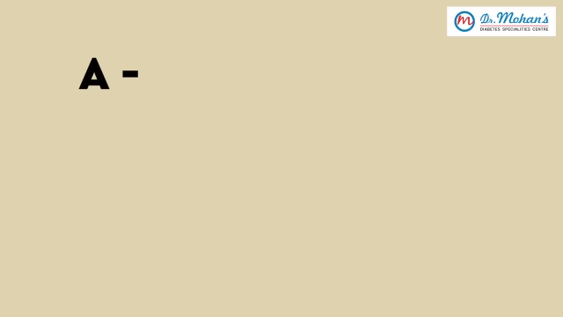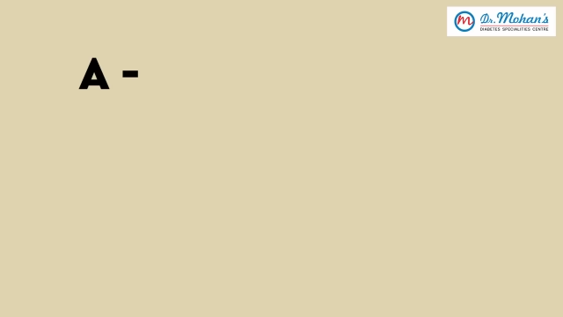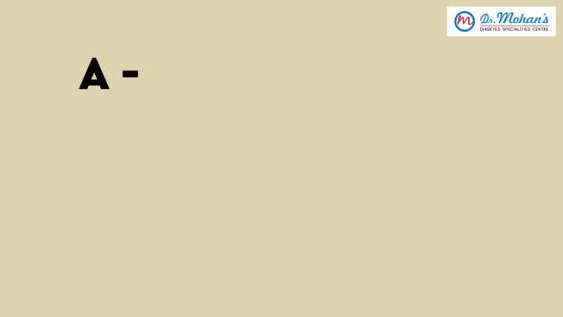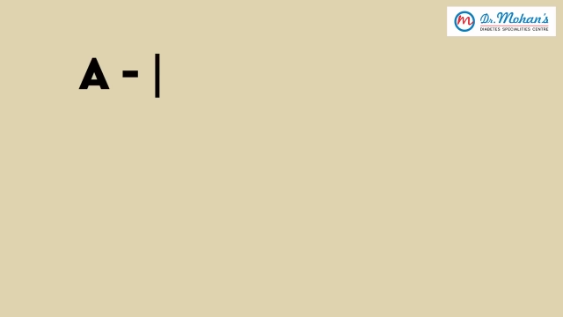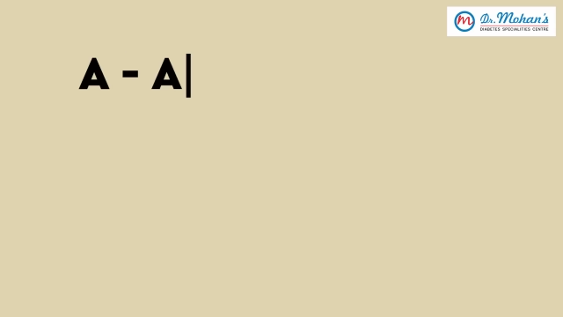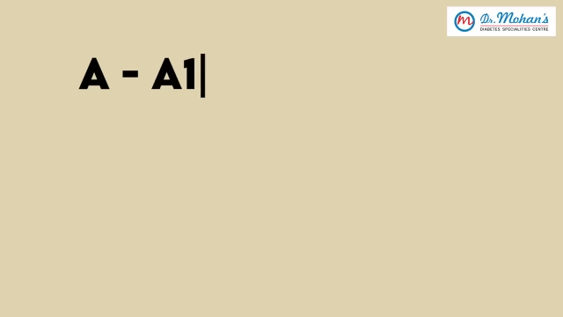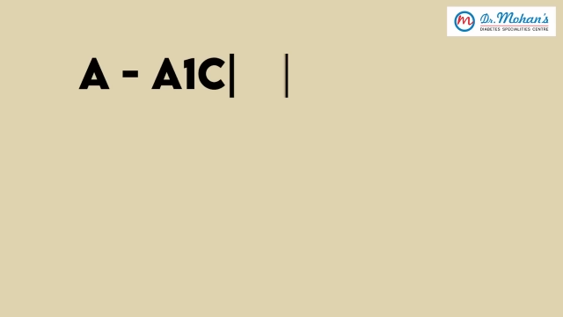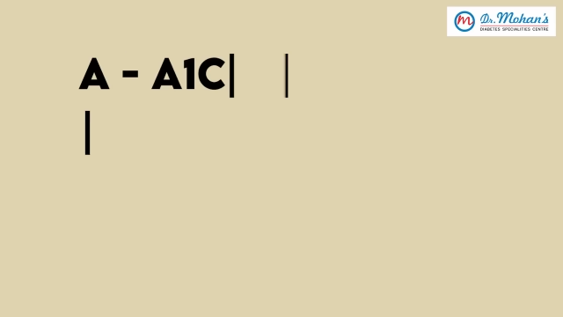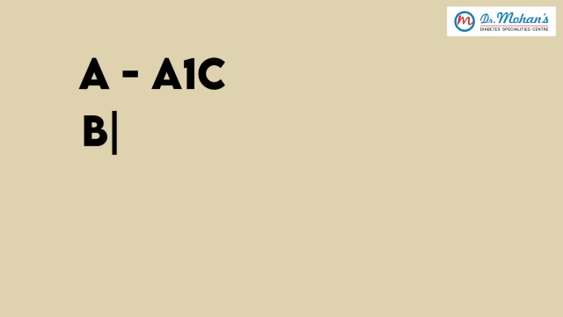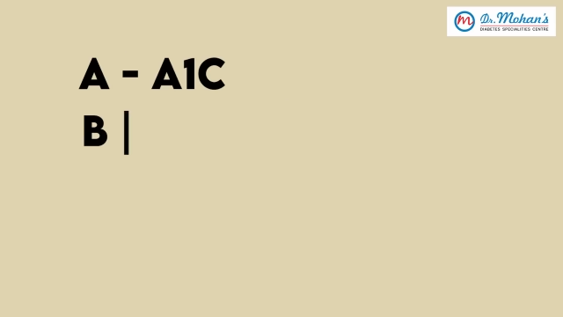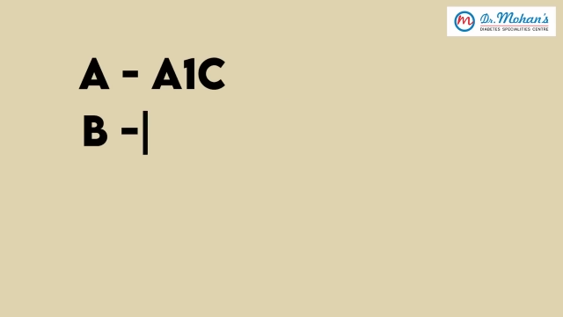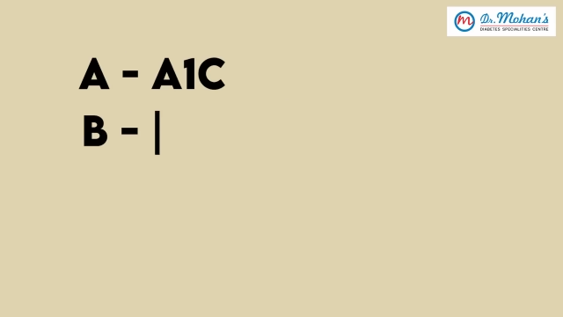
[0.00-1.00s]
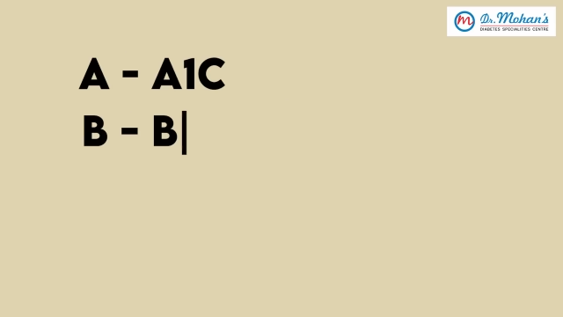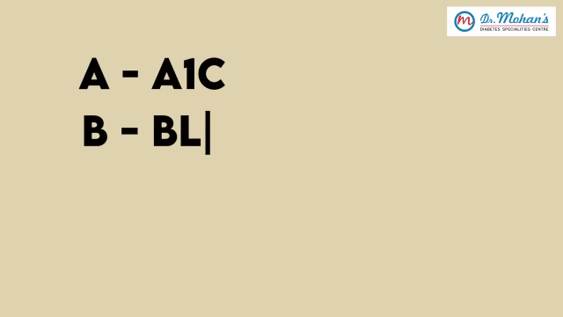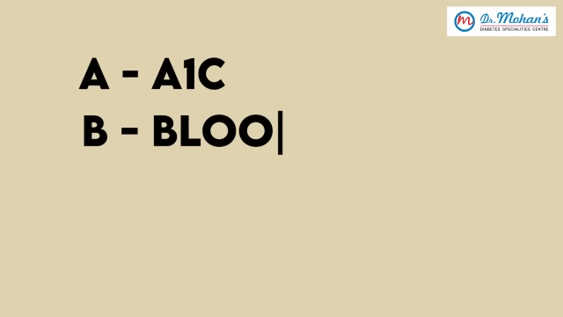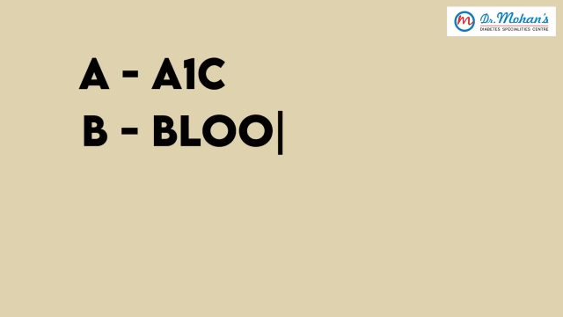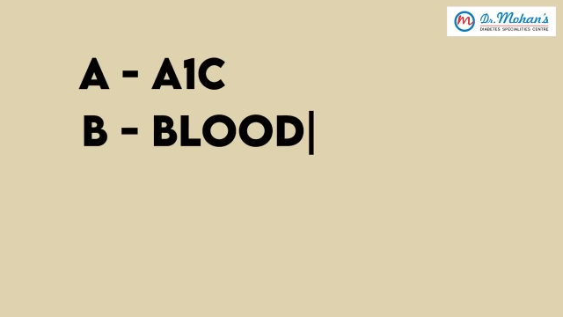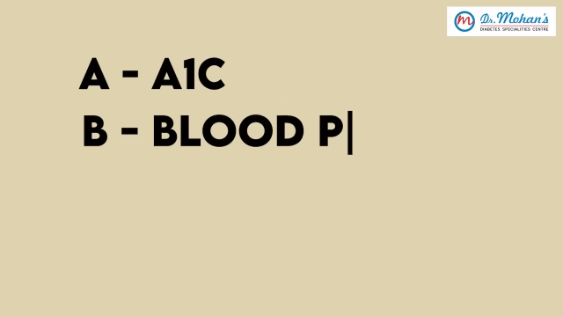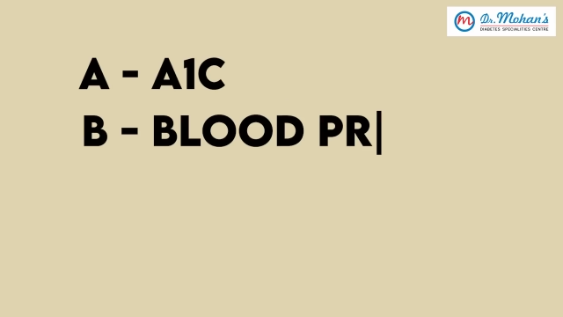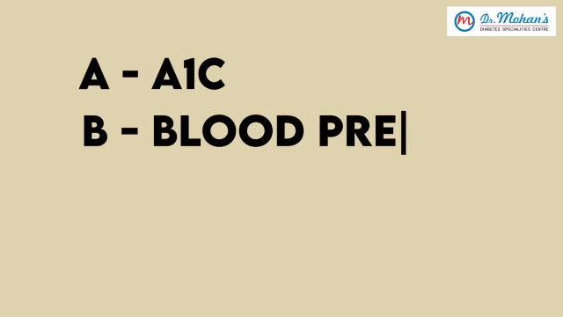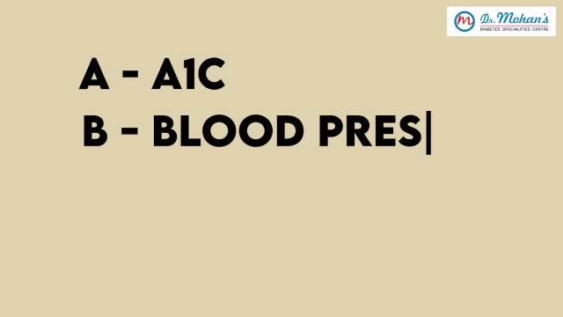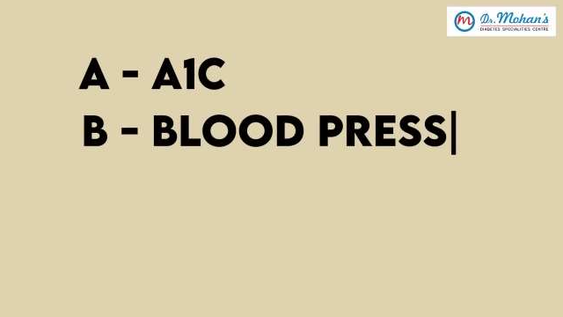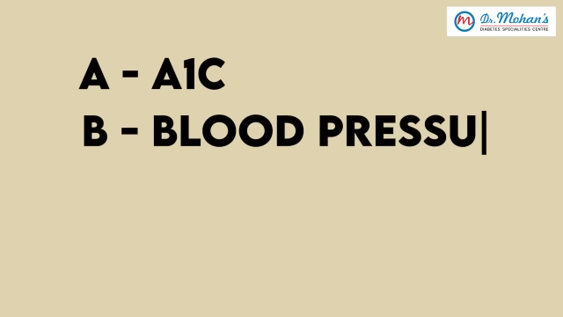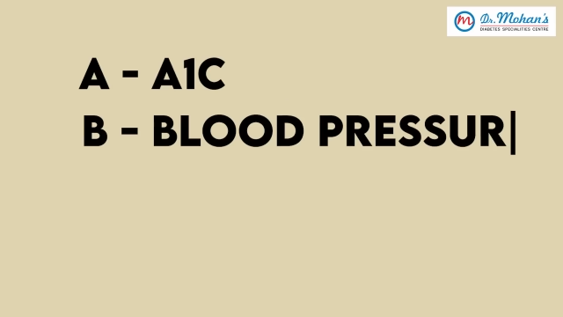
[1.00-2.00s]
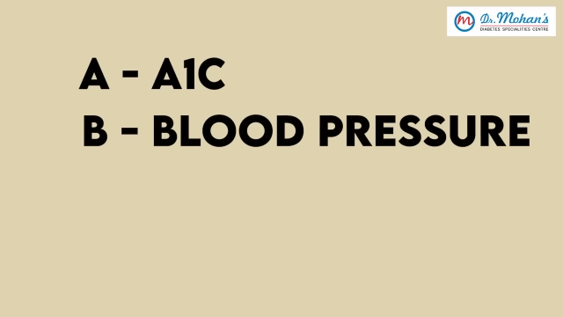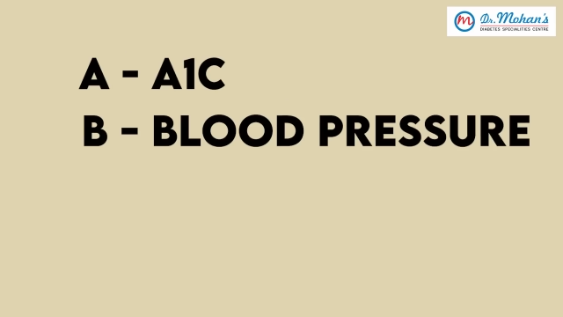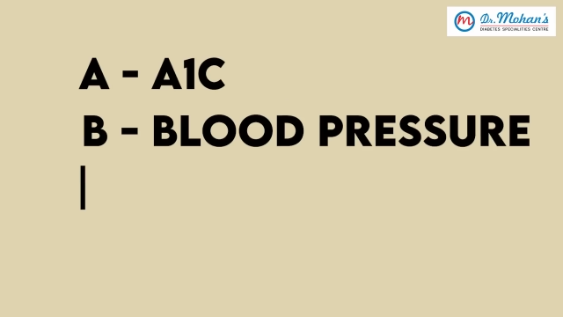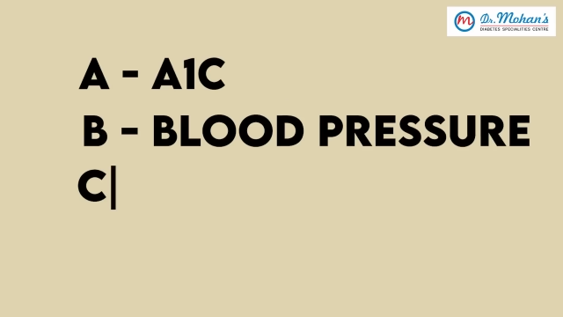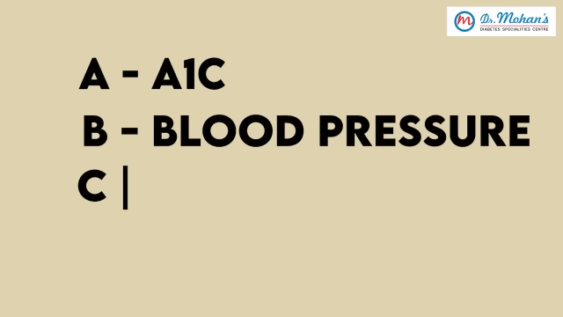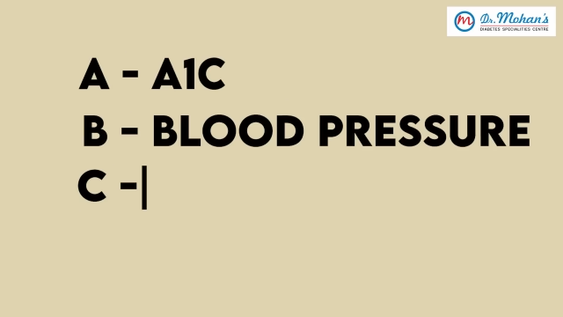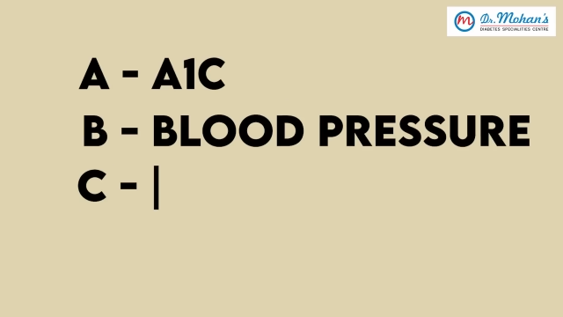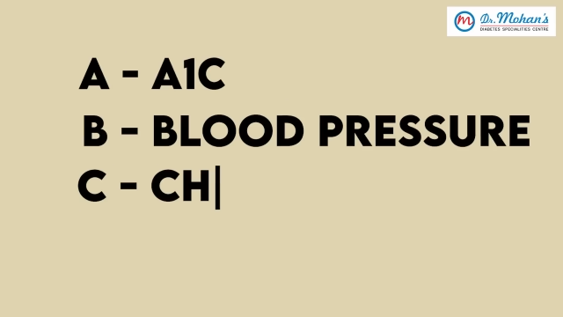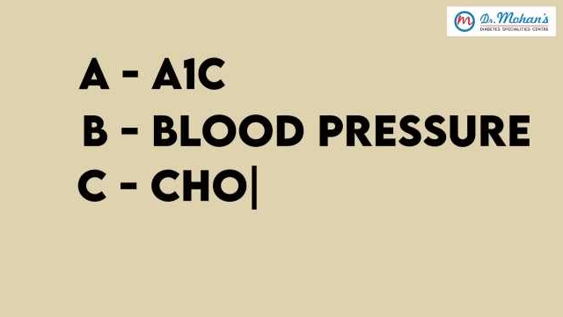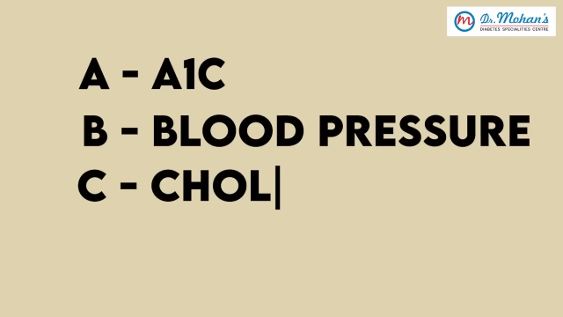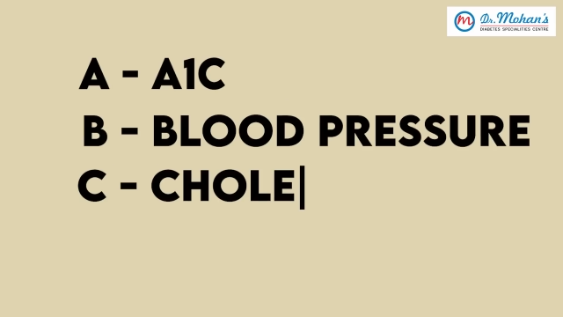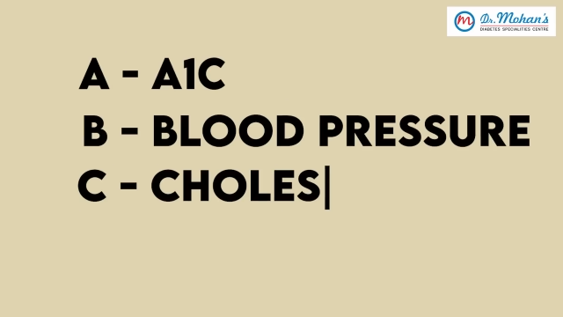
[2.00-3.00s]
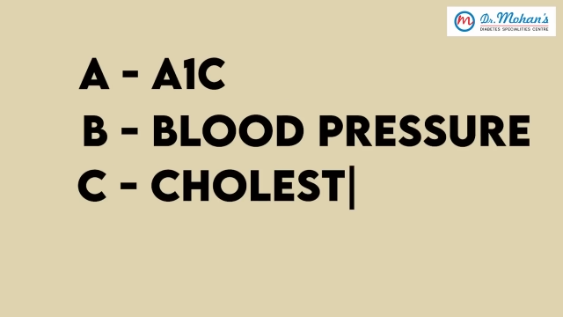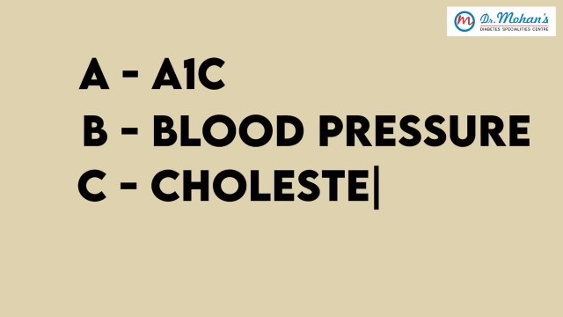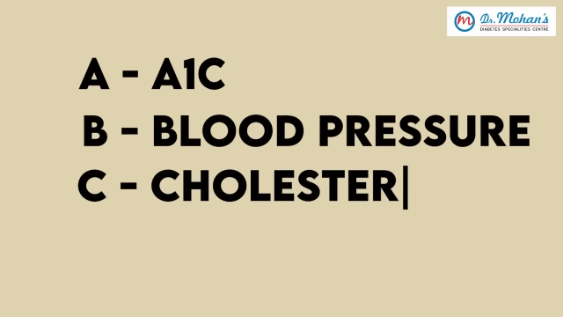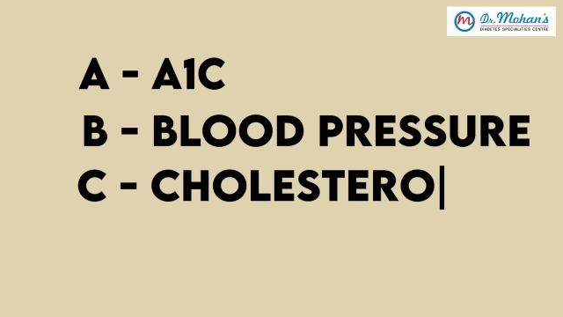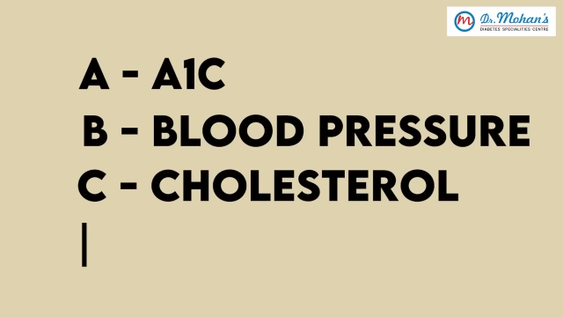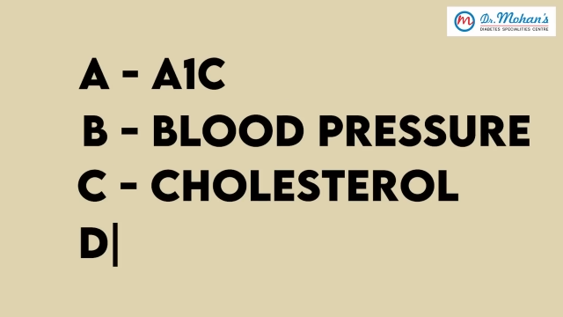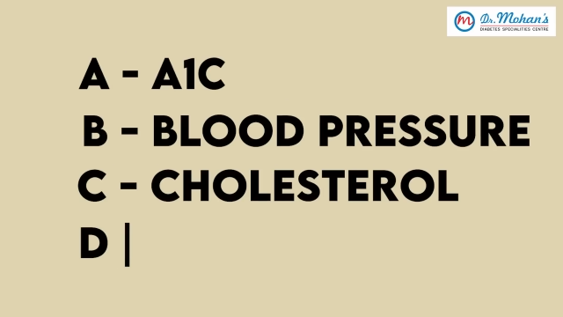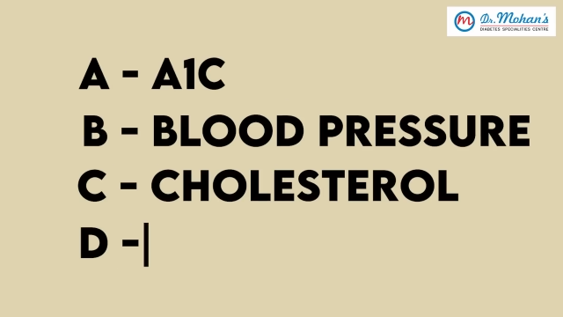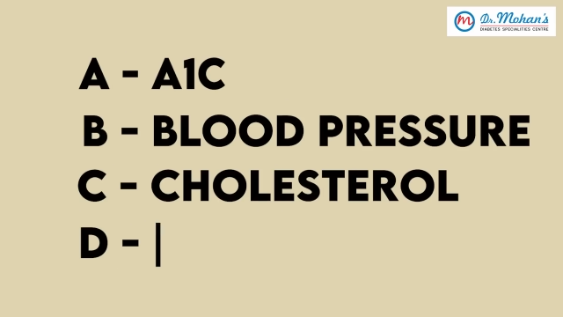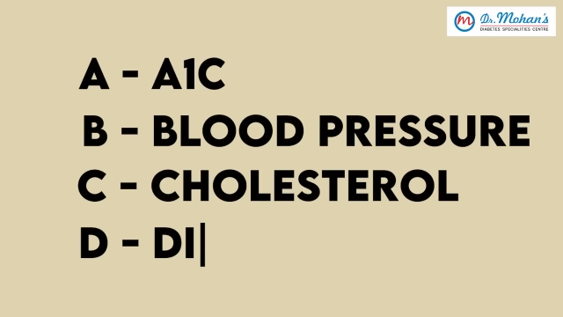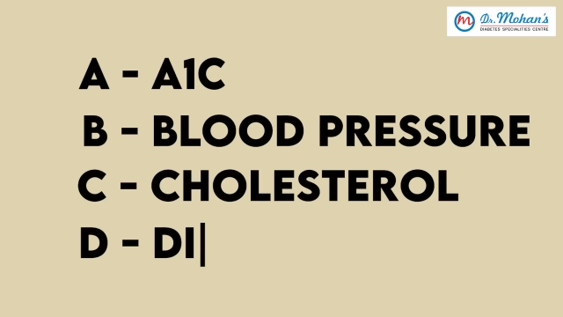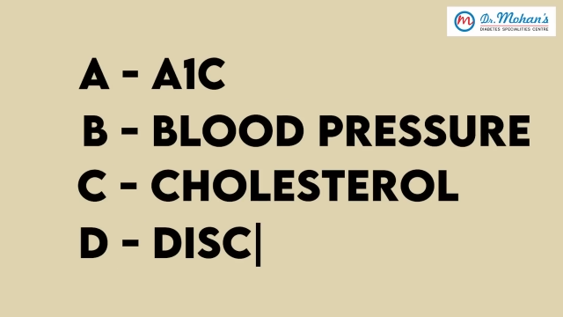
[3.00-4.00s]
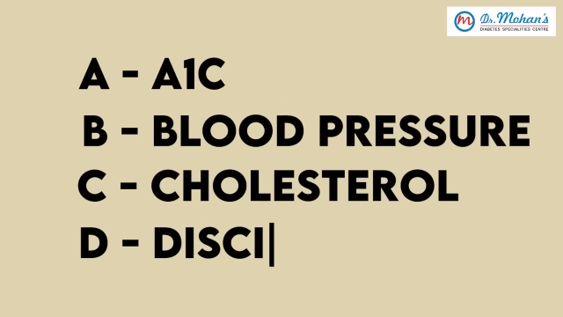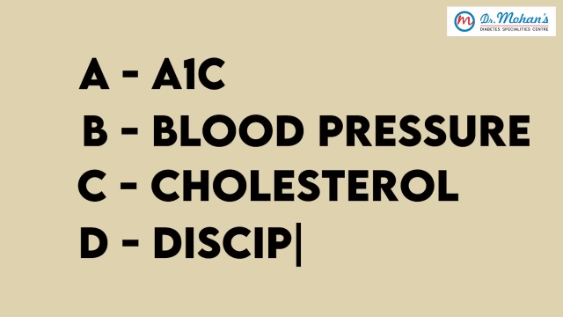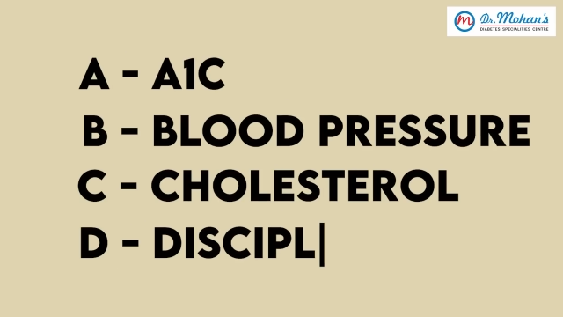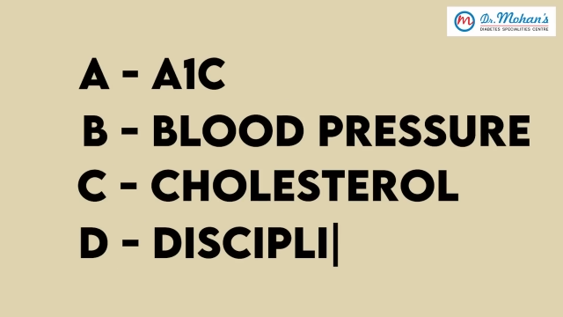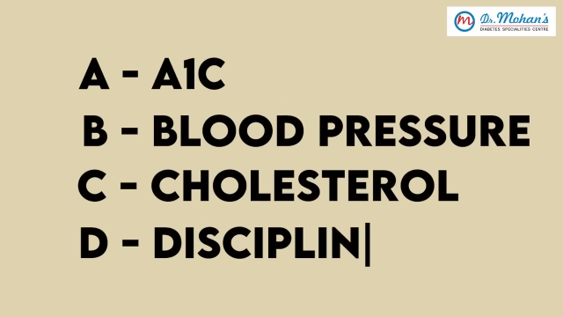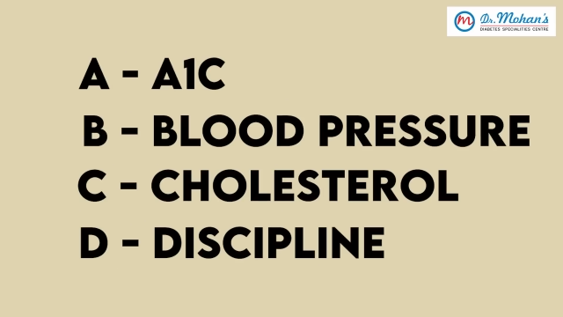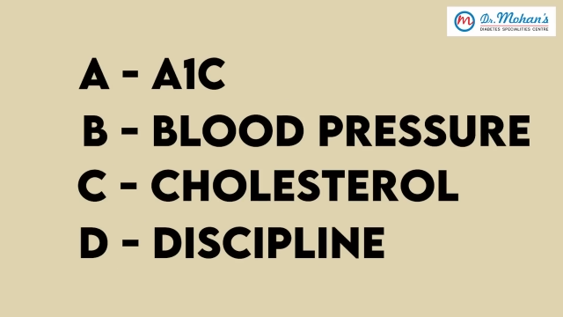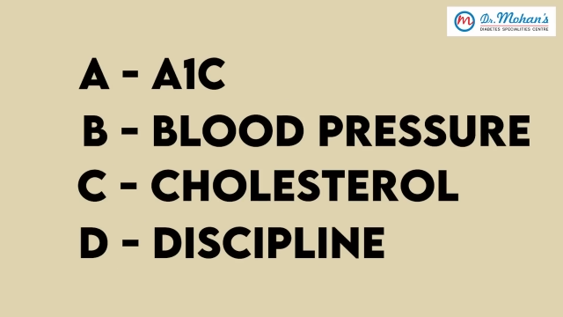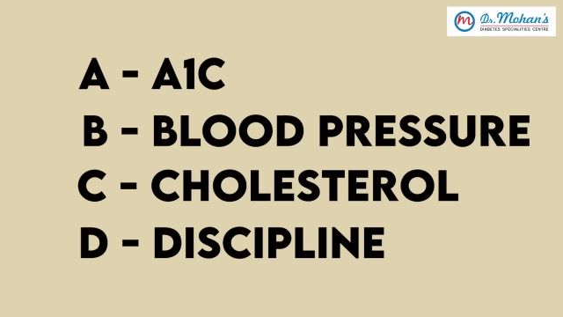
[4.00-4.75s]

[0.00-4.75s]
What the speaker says: No face is visible, so there are no lips to read.